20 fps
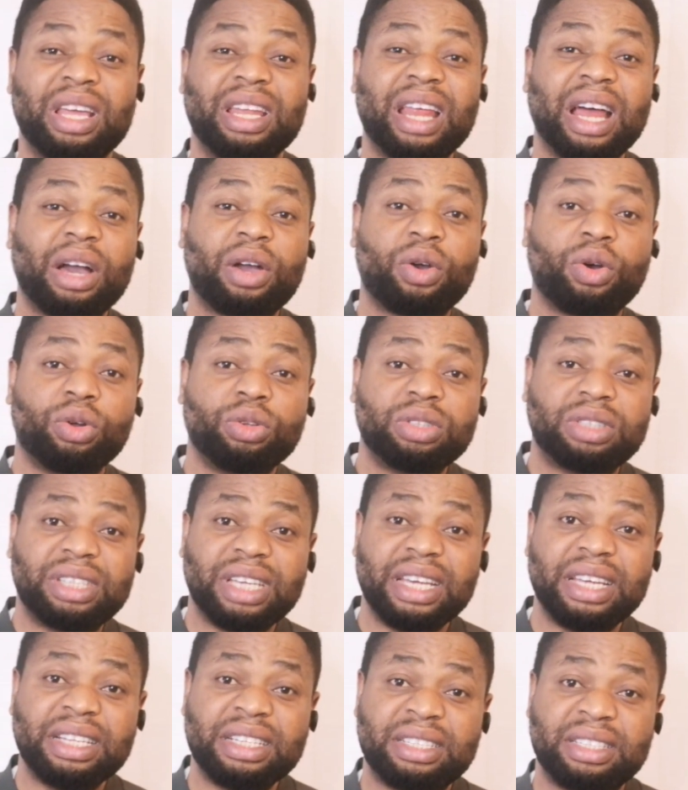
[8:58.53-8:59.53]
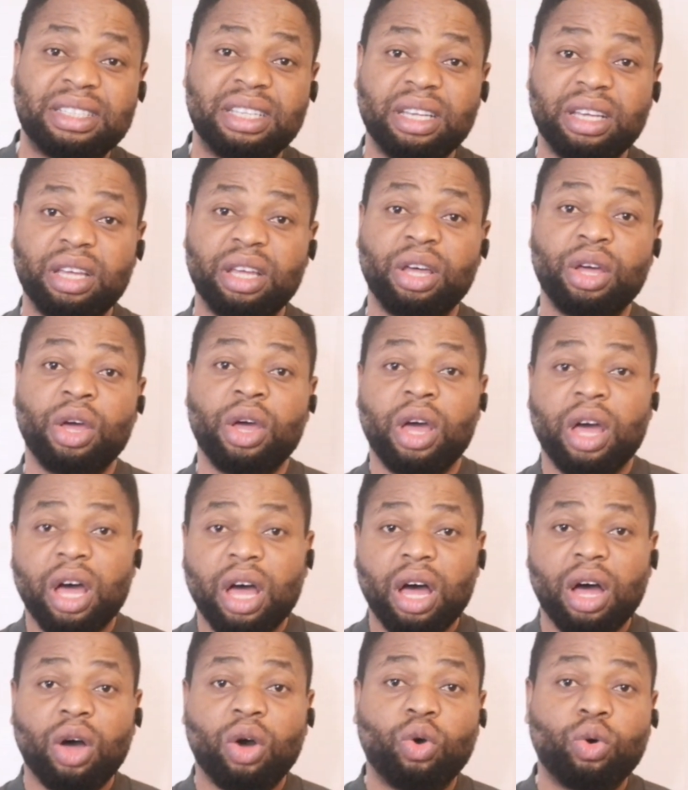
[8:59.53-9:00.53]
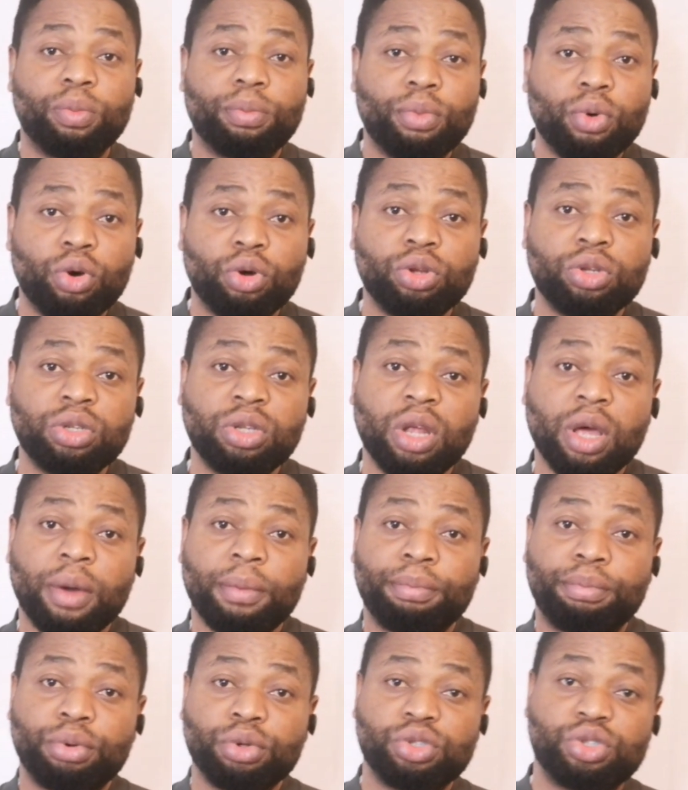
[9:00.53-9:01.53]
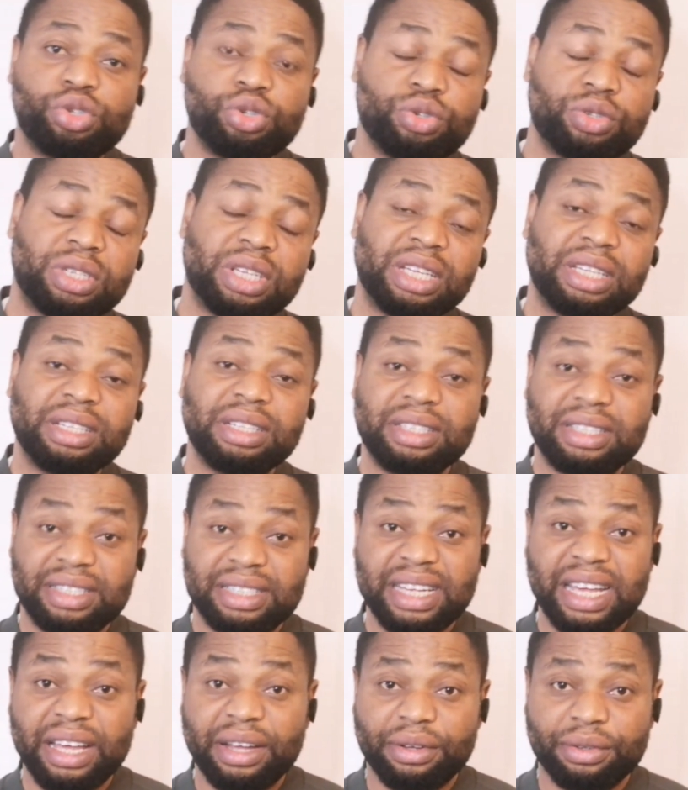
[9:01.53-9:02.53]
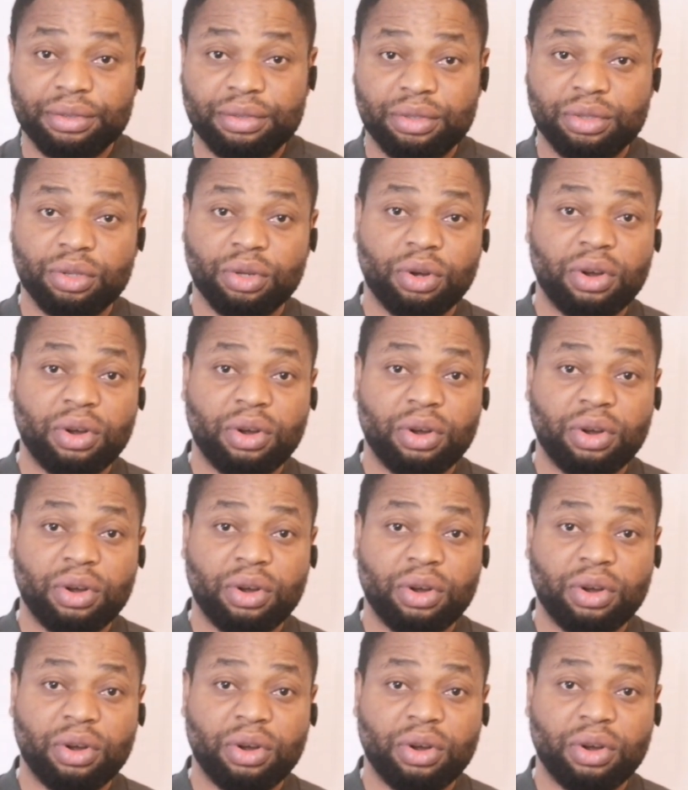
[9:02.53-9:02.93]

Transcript: that contains the hormone producing cells.